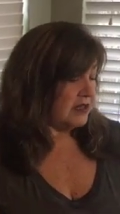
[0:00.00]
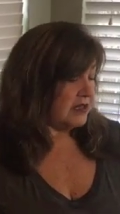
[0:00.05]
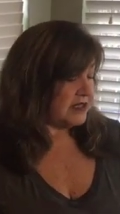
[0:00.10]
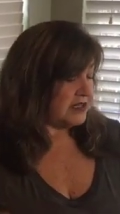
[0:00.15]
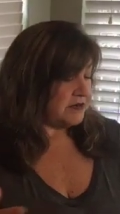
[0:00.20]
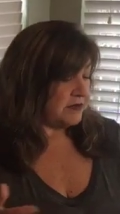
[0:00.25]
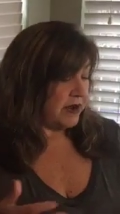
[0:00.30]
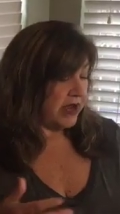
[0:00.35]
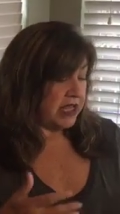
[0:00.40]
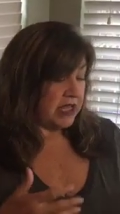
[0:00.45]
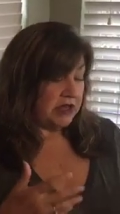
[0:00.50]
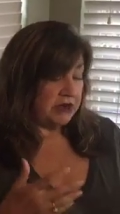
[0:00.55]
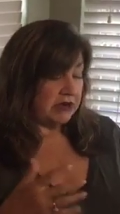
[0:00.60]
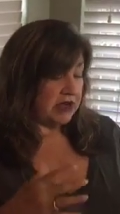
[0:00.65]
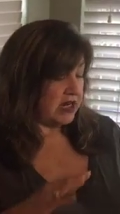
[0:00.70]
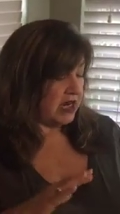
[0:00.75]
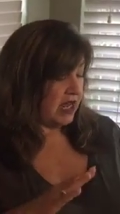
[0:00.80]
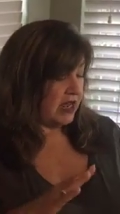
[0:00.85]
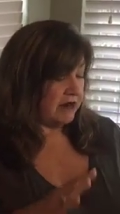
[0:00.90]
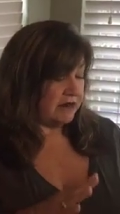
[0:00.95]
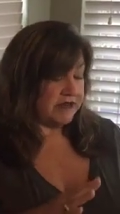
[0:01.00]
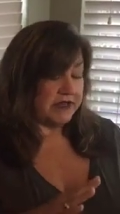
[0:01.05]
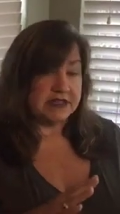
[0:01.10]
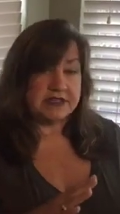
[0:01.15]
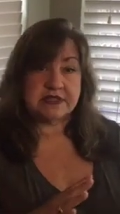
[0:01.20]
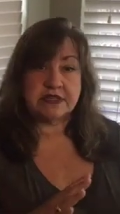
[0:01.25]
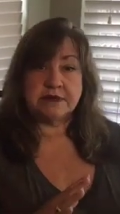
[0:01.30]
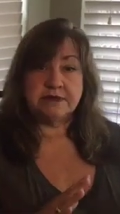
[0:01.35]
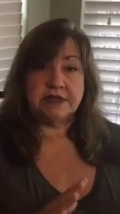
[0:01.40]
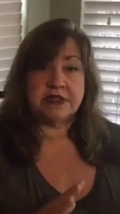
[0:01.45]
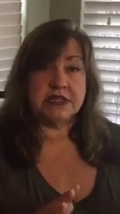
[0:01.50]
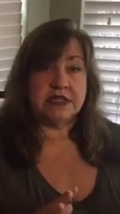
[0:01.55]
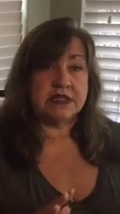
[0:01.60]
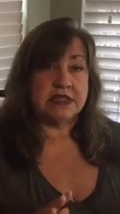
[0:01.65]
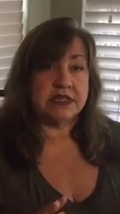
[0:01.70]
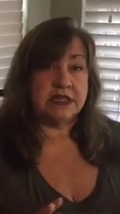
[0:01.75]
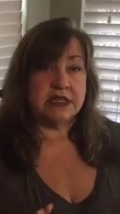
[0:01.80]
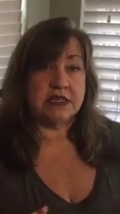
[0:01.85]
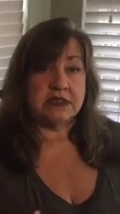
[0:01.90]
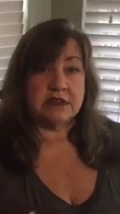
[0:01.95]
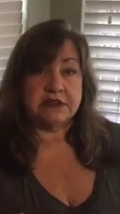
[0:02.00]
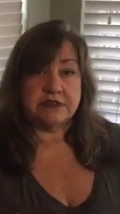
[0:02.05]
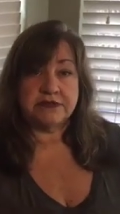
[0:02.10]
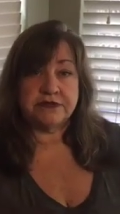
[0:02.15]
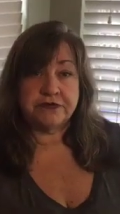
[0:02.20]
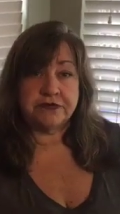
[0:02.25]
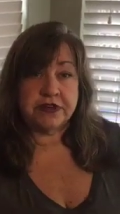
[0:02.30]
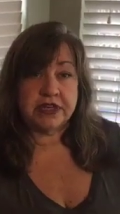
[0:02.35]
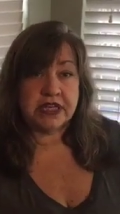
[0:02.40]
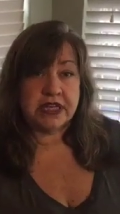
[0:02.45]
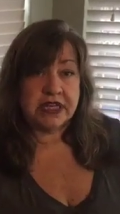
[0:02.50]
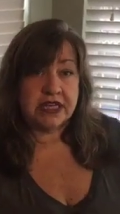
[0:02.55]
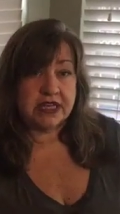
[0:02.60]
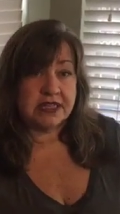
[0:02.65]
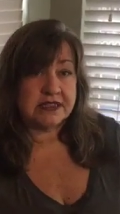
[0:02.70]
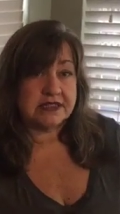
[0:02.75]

this way you can have this completely guilt-free.